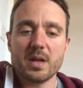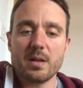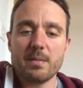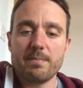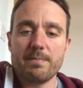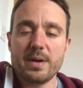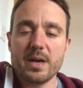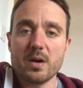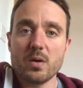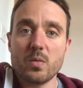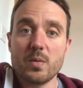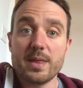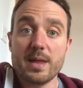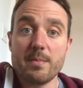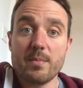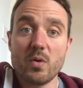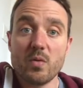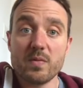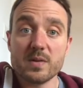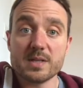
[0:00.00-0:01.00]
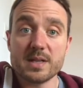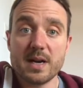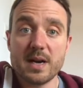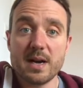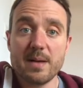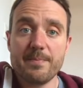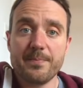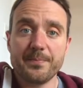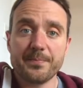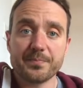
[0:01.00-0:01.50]
bigger with them over
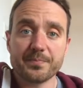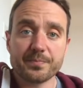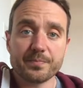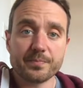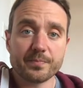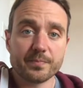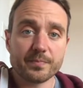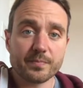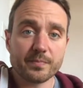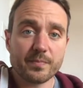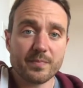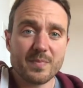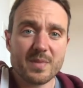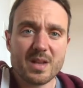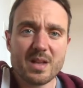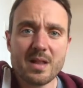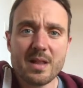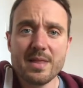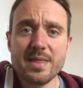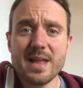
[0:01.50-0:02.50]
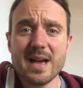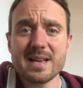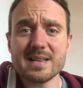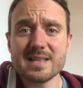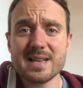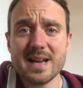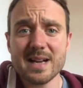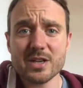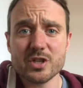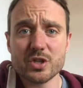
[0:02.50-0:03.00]
time, that
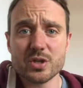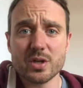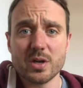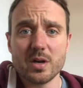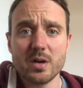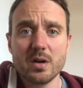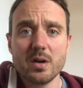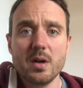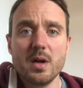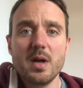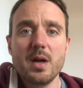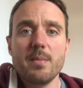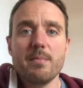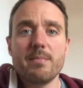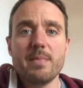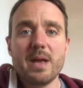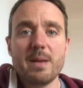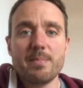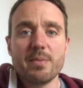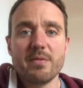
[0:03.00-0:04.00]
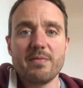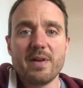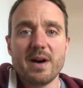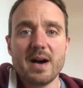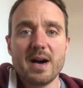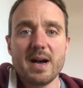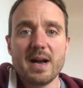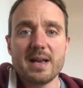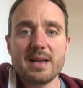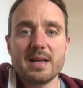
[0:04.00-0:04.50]
texture may
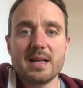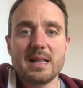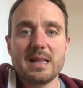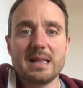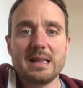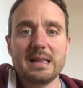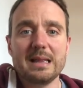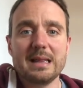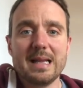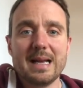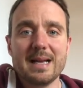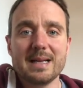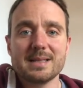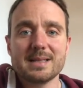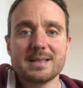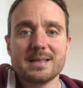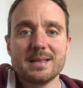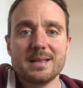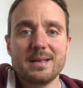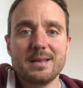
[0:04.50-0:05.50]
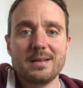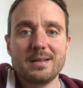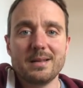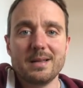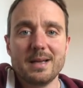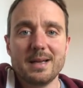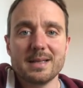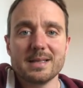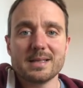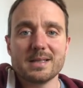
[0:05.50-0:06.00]
provide less and
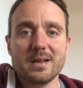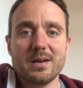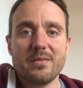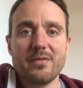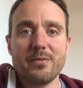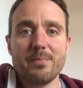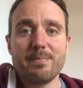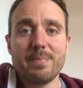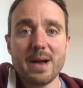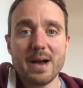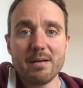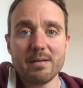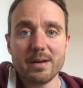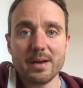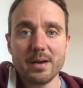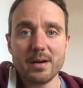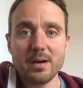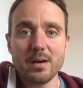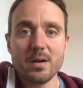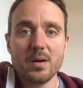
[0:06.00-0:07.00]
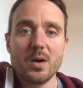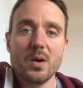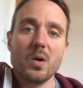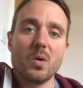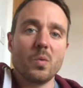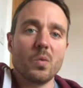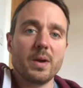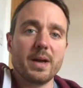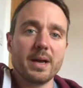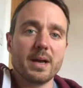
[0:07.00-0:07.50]
less of a barrier
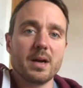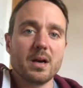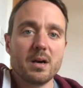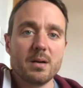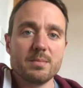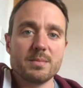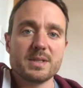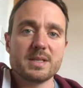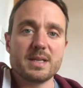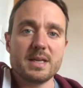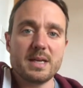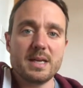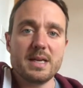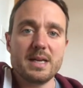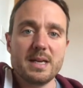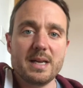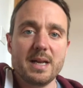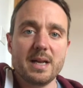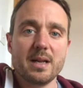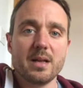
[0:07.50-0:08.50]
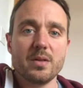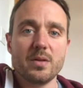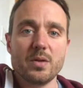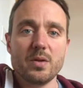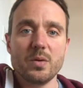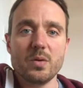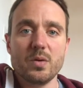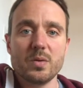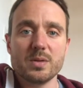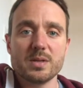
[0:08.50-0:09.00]
when it comes to eating
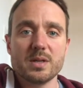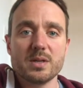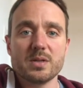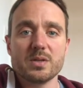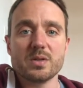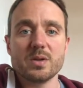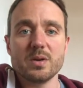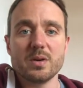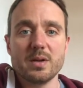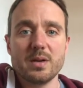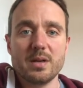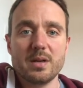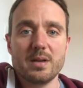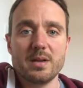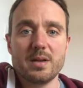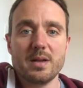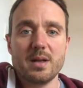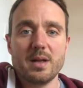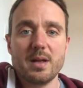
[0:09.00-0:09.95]
those certain